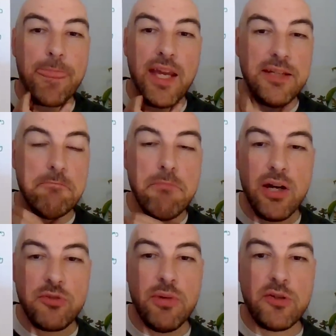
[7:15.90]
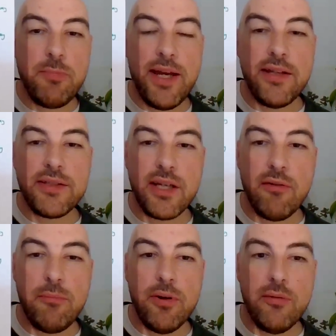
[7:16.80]
it's much, much better to go
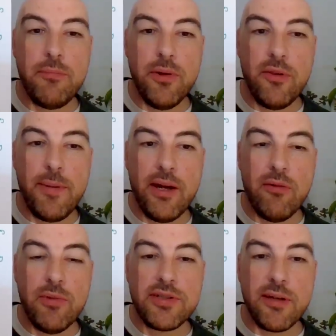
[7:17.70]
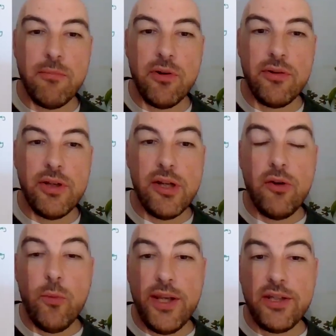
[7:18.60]
and put the bet on with someone
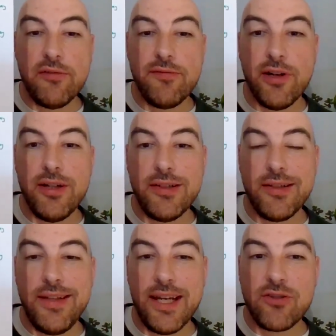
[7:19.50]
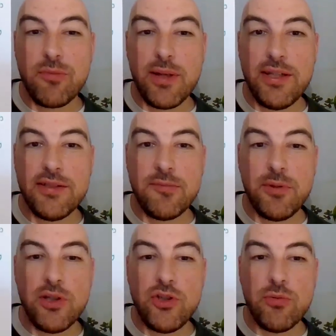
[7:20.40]
where you can find the extra places,
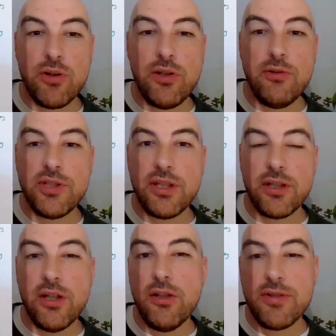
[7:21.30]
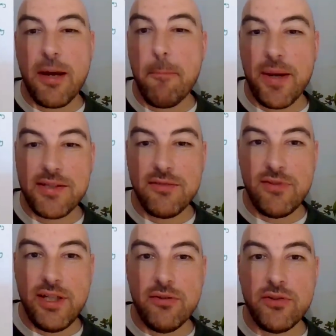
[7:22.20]
because you are going to lose out
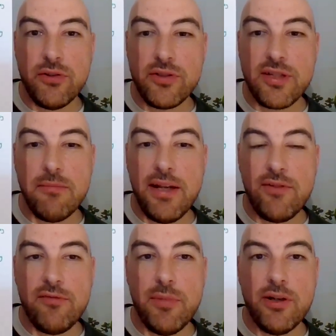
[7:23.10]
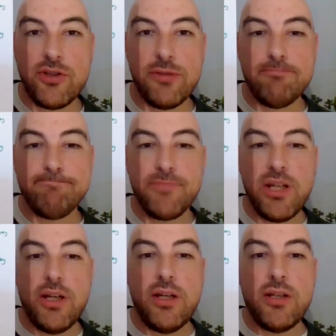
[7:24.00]
massively on some level of margin.
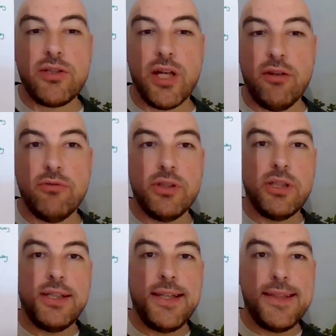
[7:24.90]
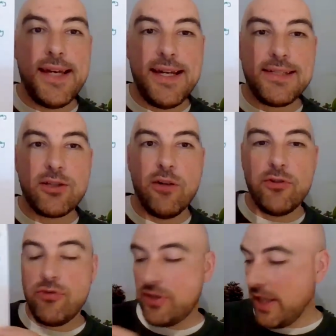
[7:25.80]
So that is the
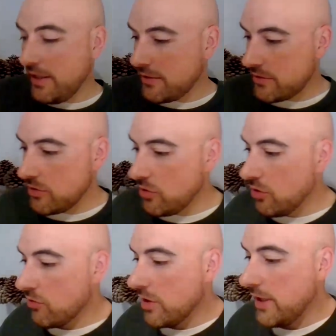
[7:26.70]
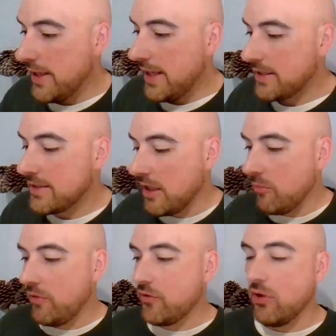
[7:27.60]
Coventry Stakes. All right, next
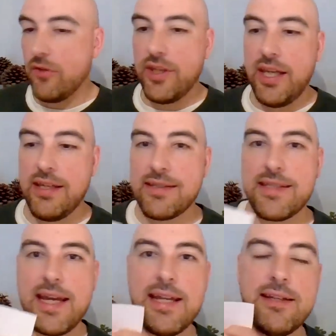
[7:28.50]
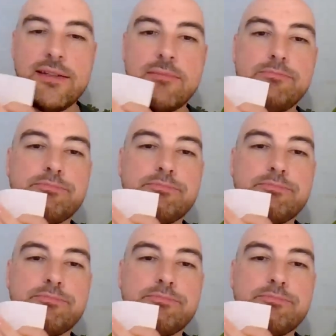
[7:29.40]
up, we've got the King Stand,